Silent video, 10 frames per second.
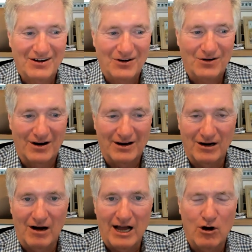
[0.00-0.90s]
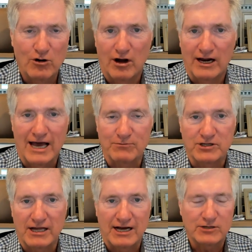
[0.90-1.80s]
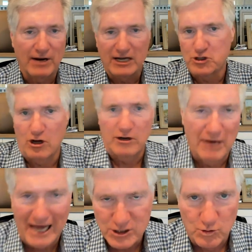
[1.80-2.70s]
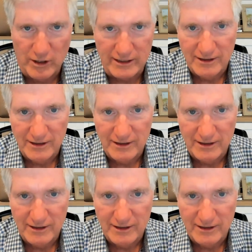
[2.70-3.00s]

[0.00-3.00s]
Where, you know, I own all Adam's stocks, but I sold them last week.